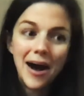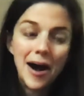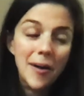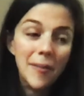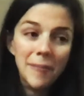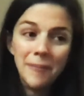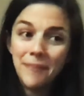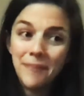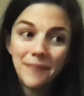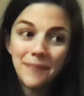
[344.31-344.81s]

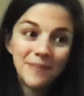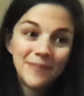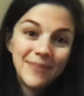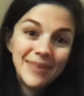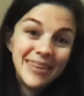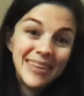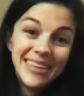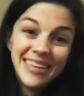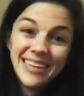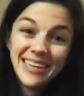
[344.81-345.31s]
So
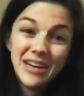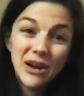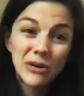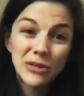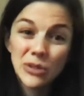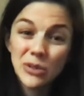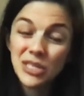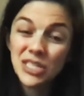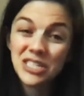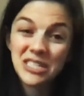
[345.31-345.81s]

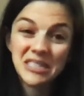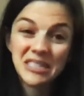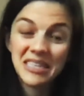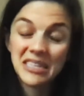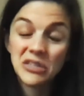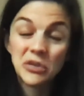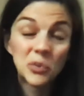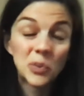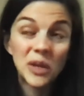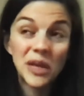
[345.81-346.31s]

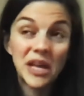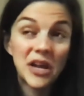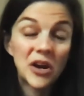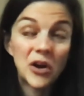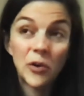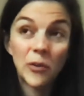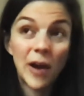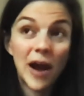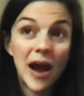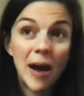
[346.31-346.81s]
it's really
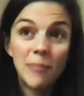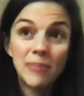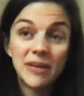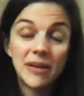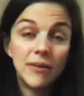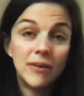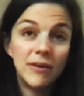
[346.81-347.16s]
corrupt.